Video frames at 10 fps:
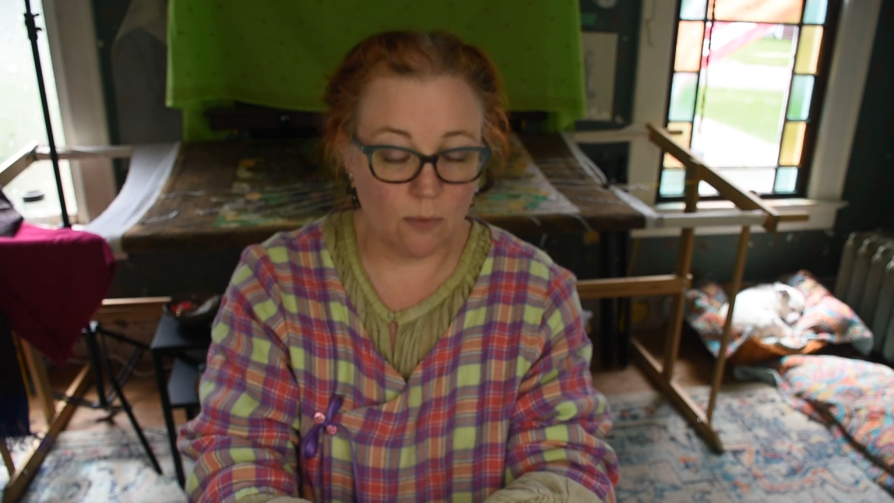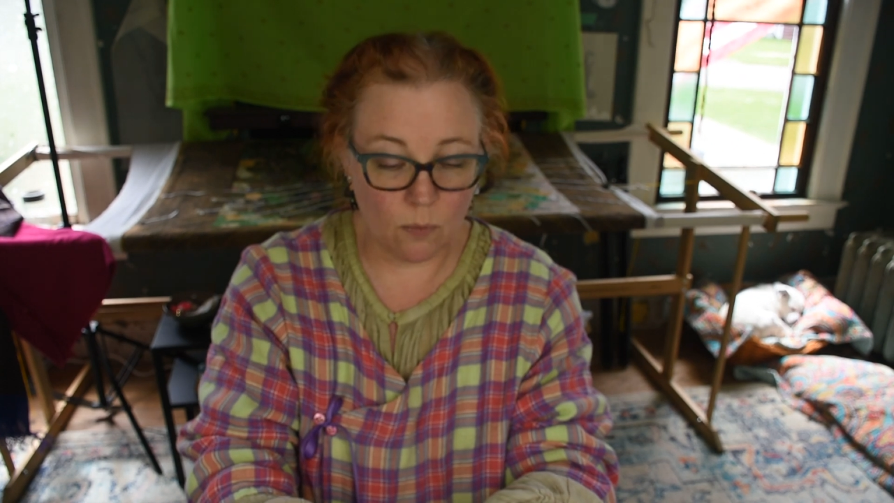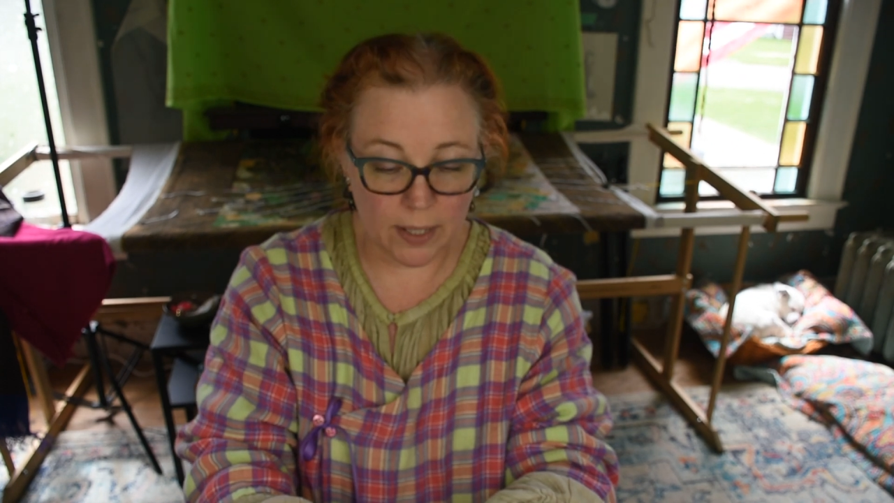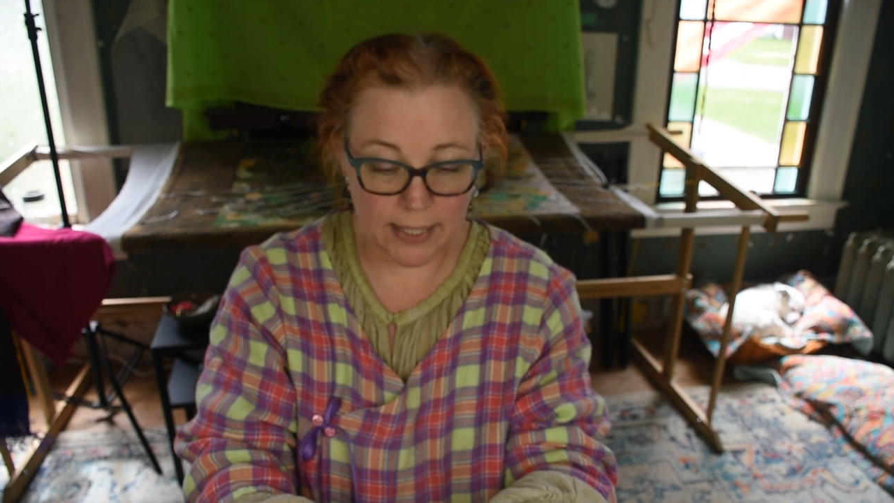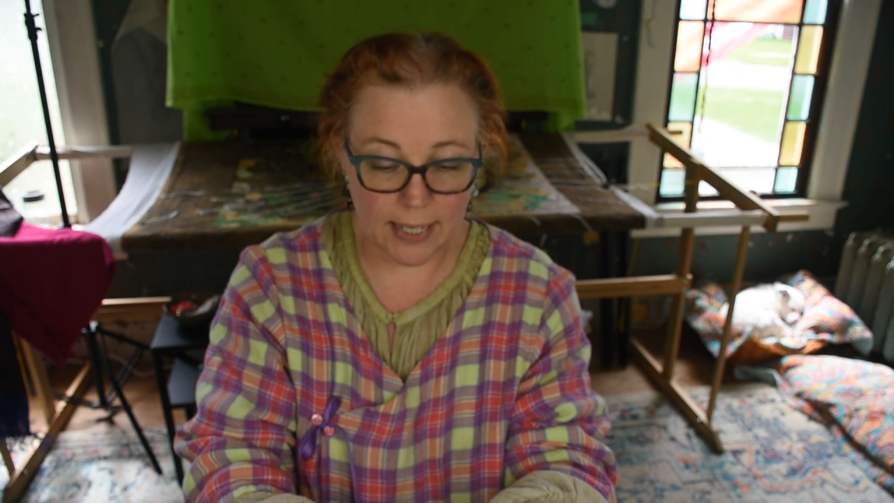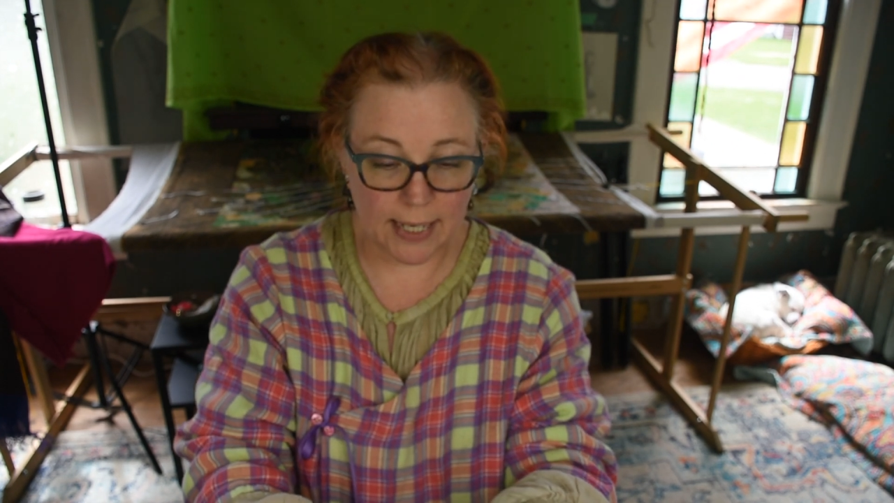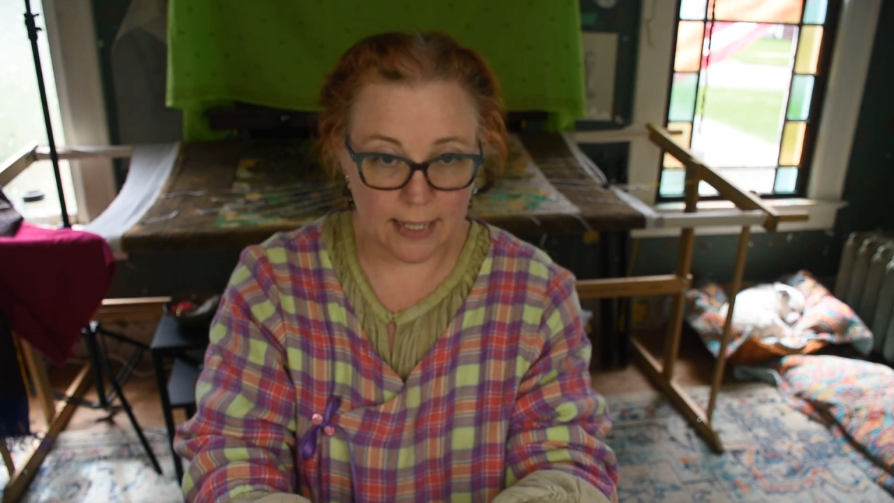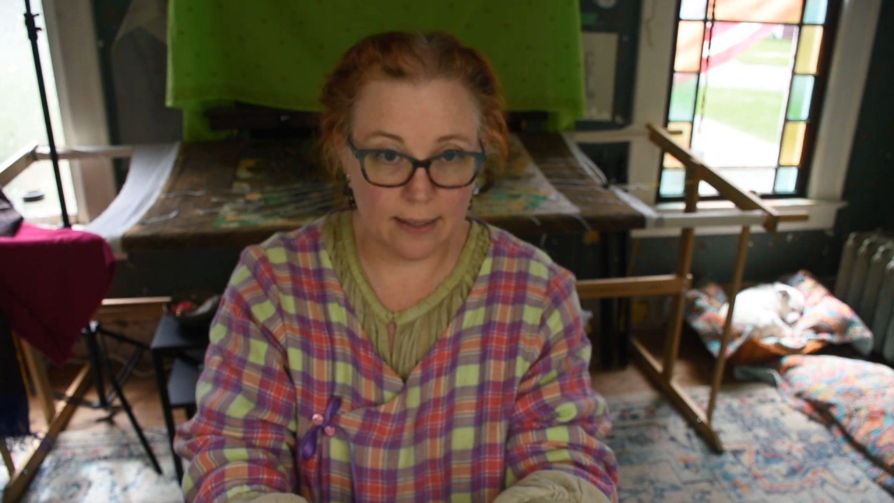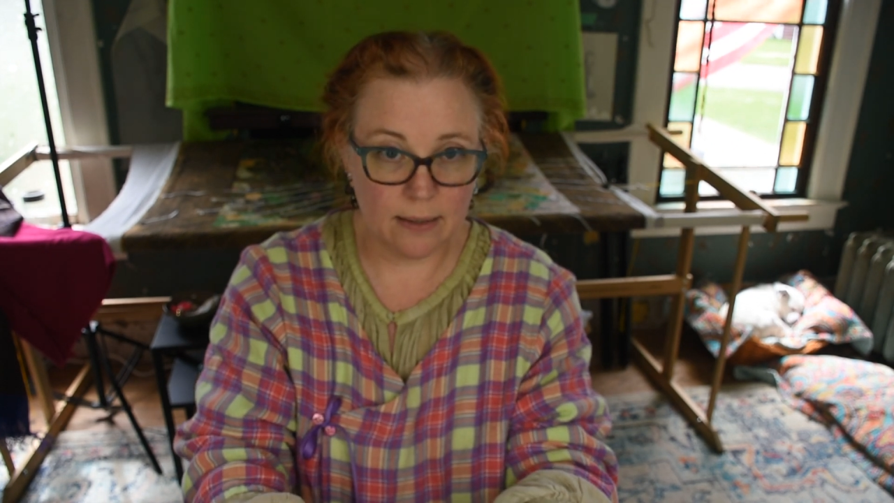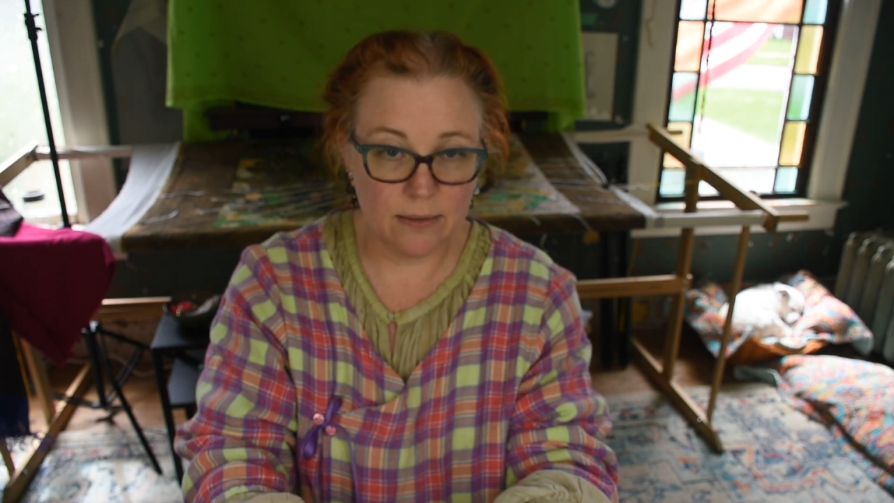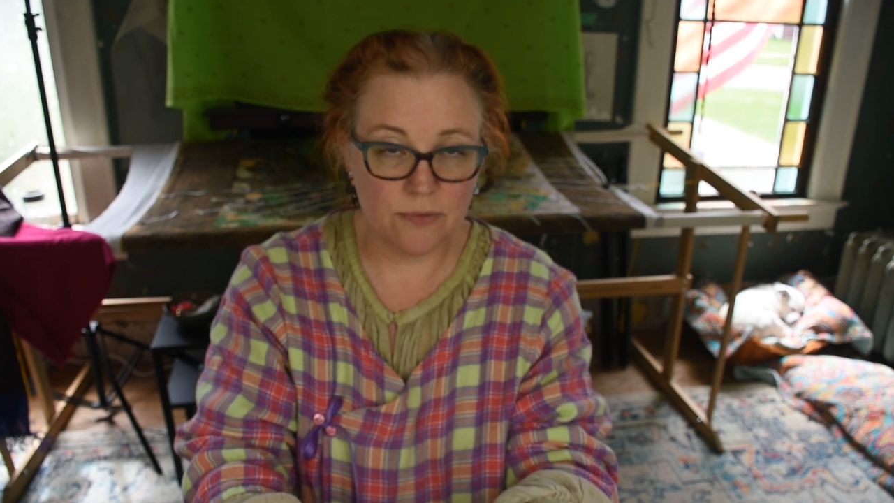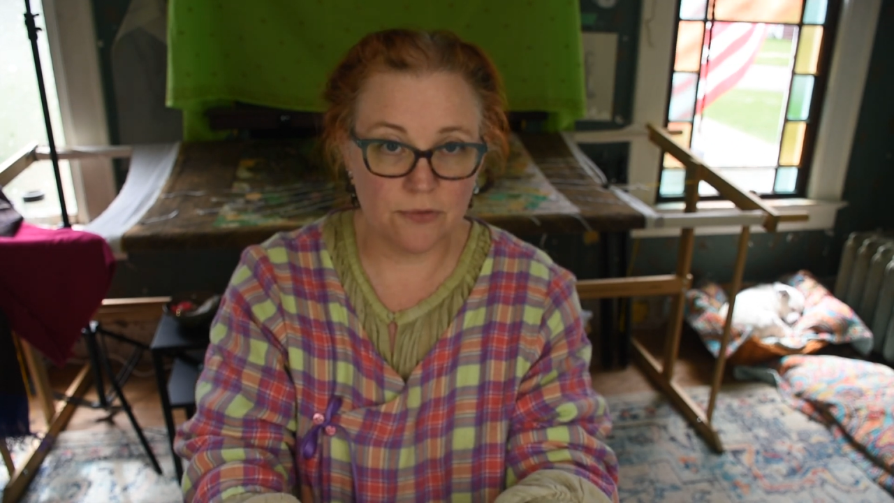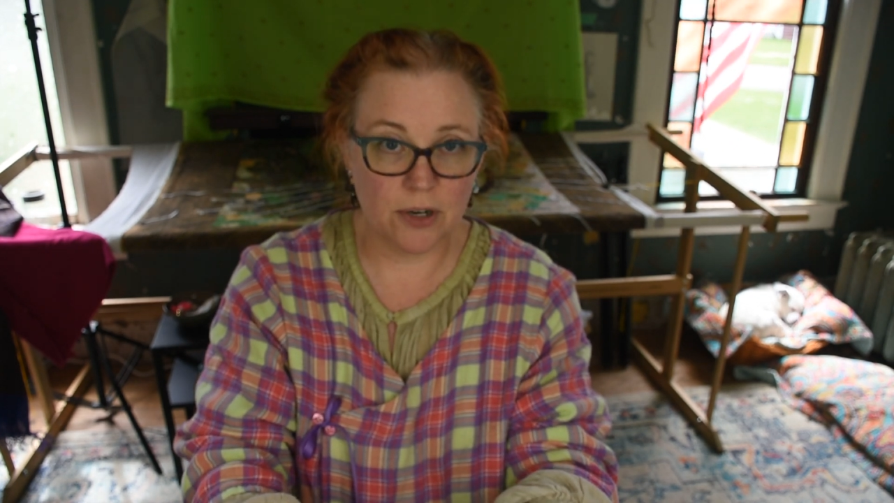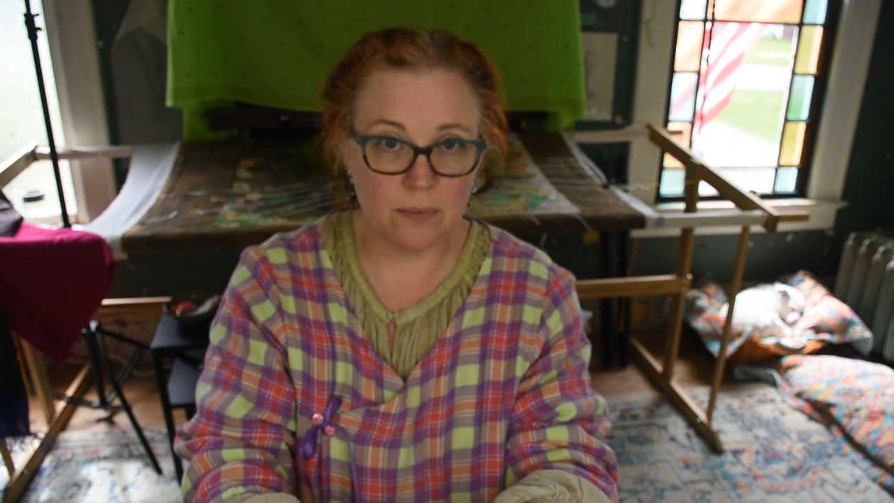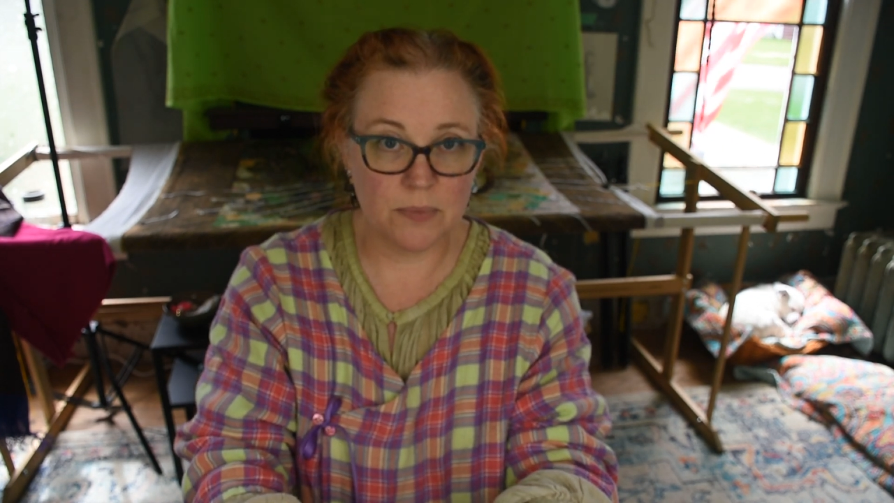white Aida
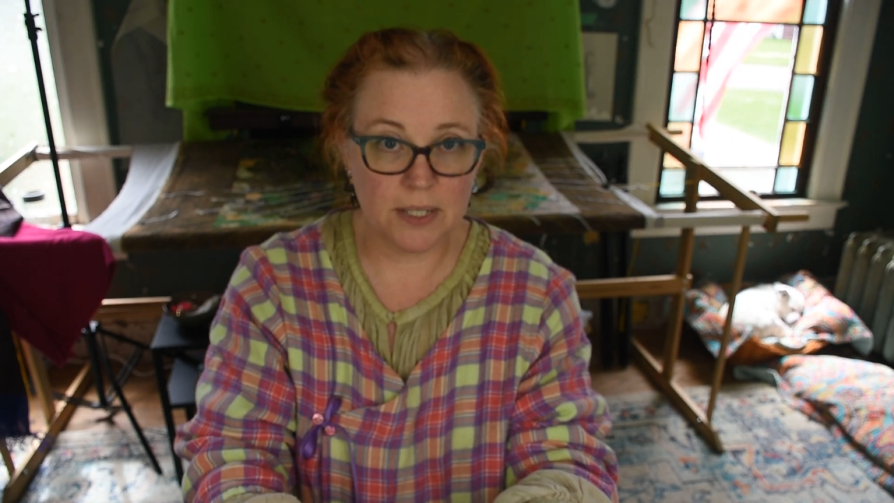from